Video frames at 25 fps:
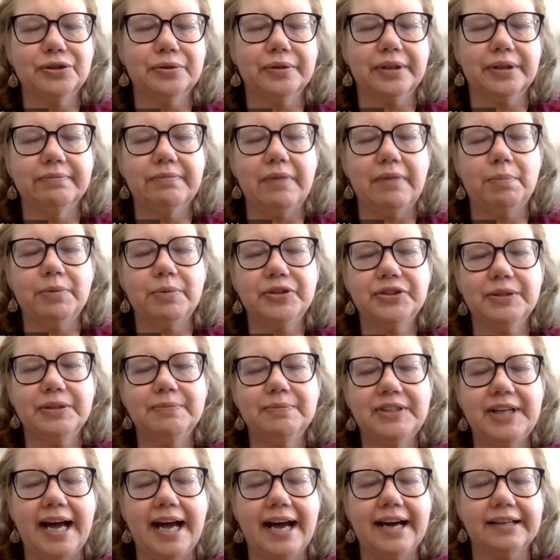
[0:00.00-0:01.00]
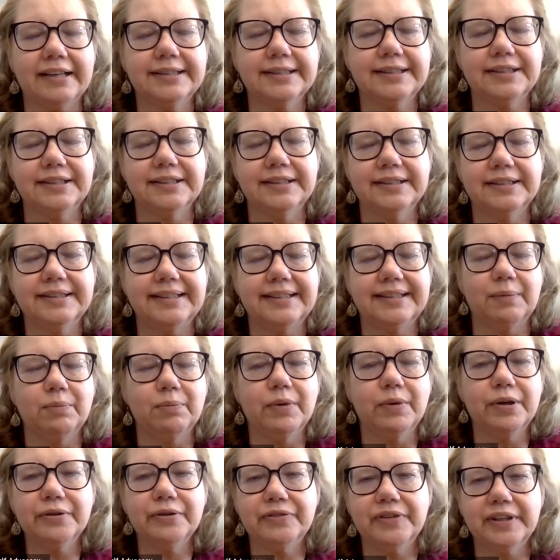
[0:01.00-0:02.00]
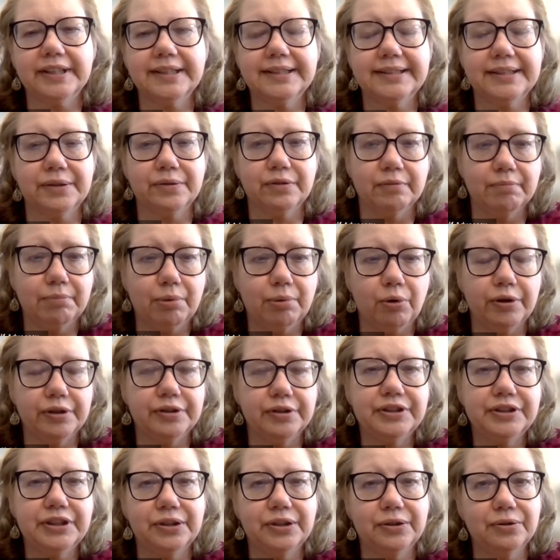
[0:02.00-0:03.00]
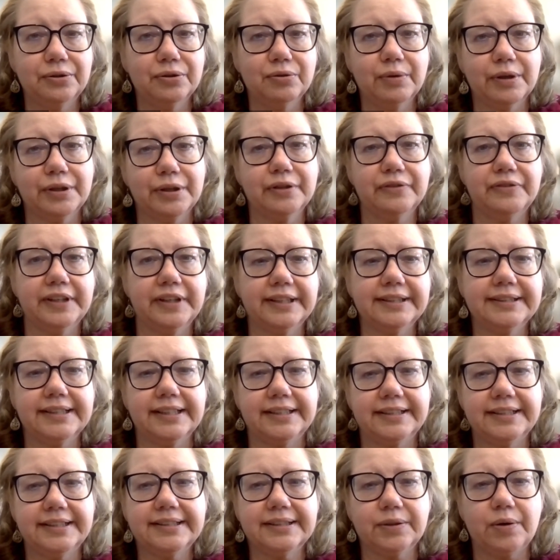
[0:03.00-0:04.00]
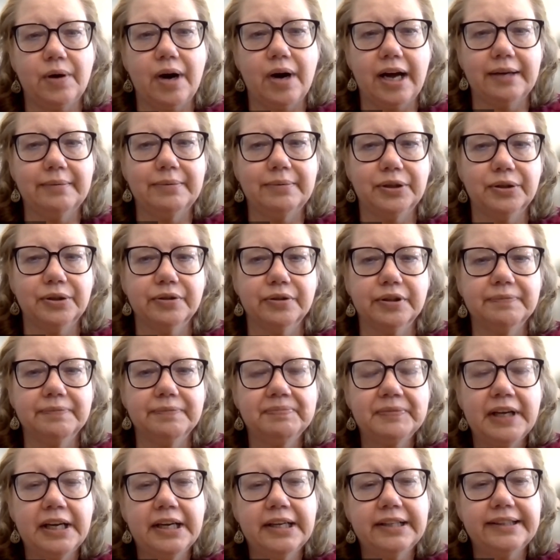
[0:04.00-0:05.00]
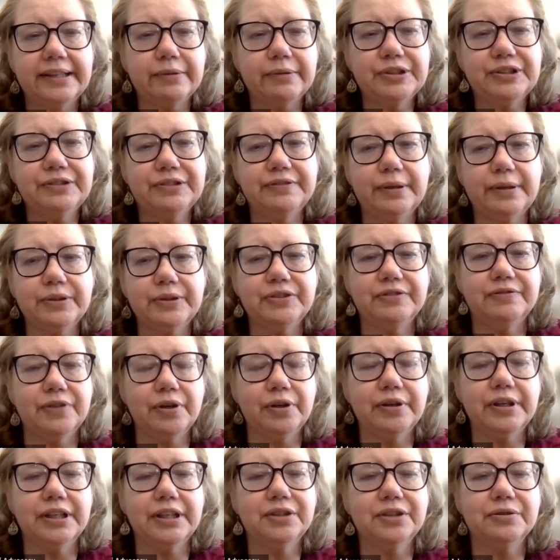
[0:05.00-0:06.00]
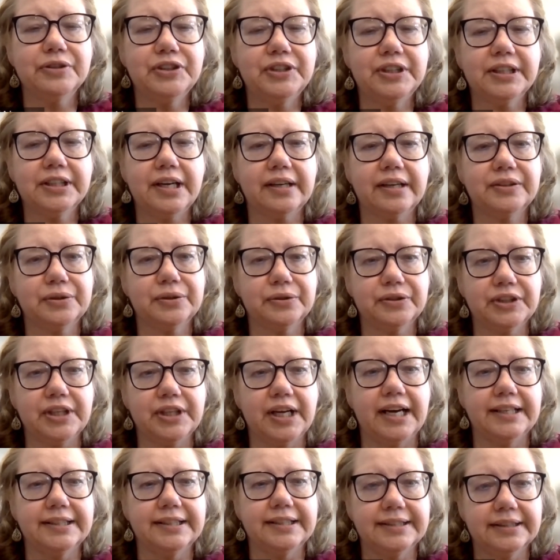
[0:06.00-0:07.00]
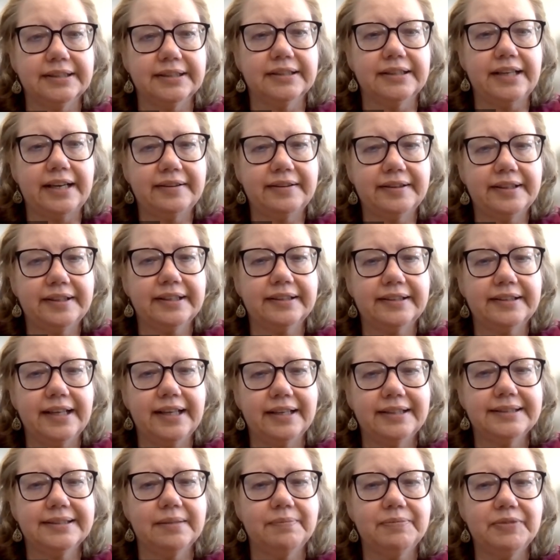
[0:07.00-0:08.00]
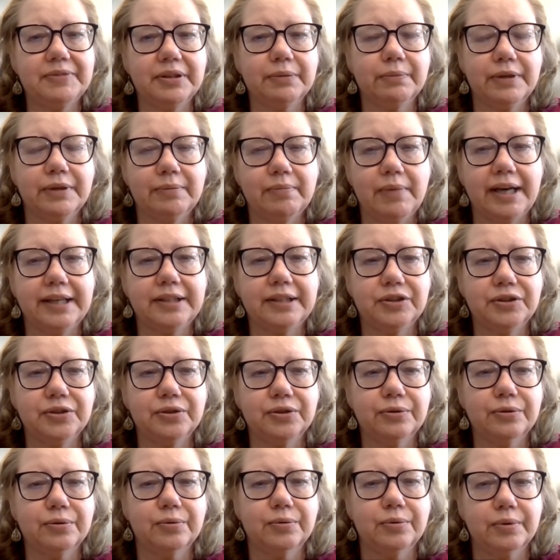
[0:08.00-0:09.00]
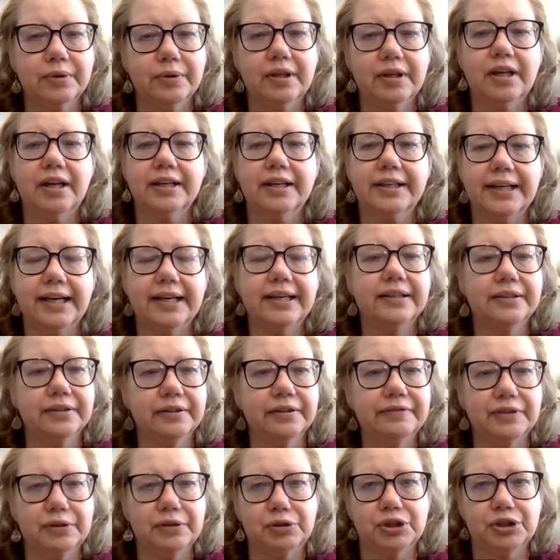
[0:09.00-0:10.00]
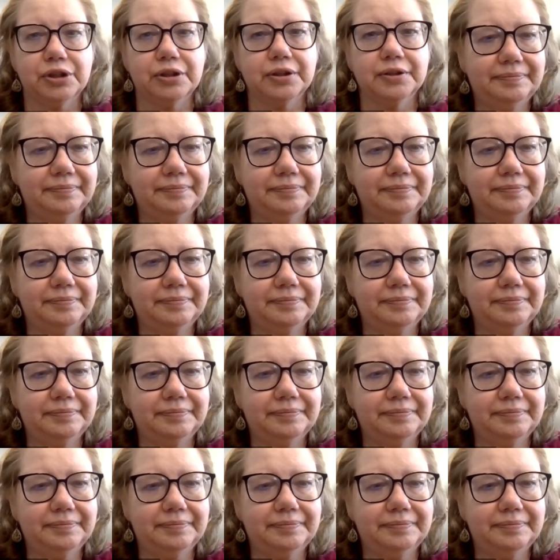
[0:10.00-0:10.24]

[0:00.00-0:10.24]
or come up with some text and say, what are things that are important to you? What are things that describe you? And that was a very interesting exercise. And I think that's something we might do again in the future.